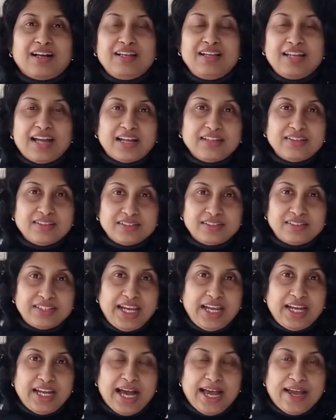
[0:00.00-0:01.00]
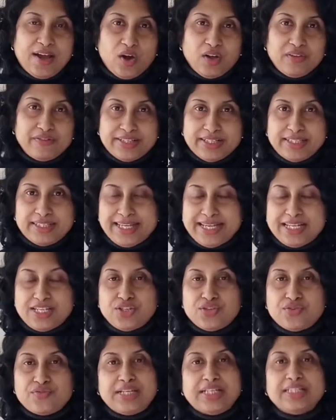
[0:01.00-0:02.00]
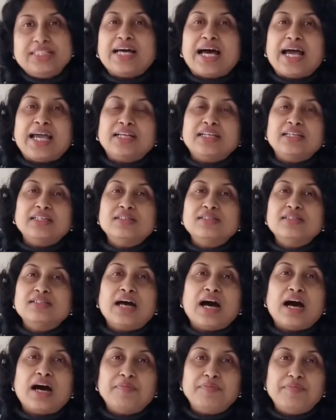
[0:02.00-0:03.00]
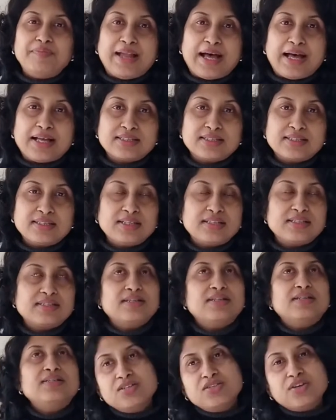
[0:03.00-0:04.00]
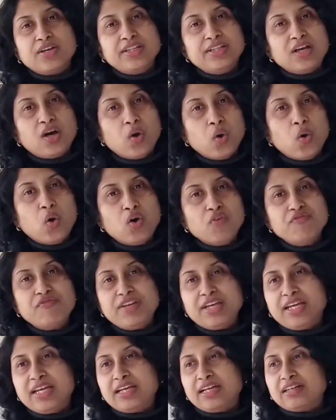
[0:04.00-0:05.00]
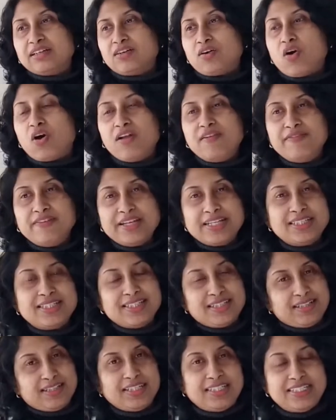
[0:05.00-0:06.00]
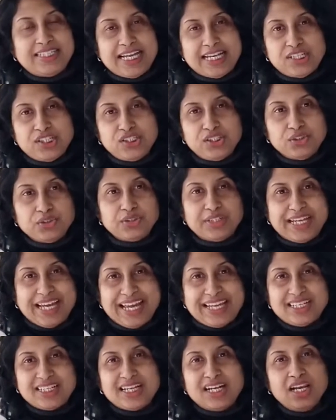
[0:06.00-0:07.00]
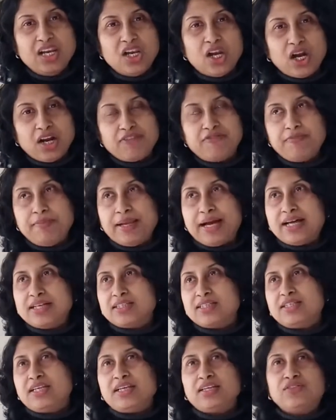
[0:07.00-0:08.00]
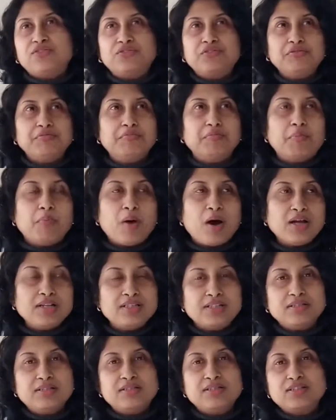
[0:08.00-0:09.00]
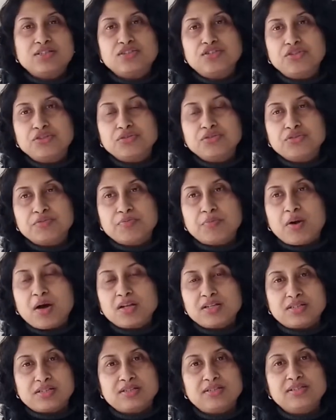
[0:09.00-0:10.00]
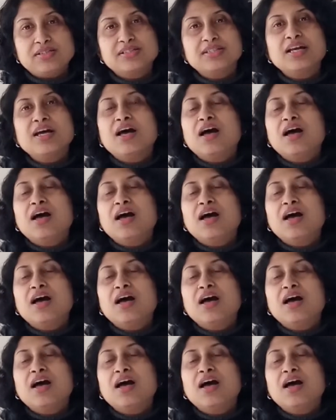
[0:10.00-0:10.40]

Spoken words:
Another thing I always send to recyclers are plastics. So in the home we always tend to get a lot of plastic through bottles, juice bottles,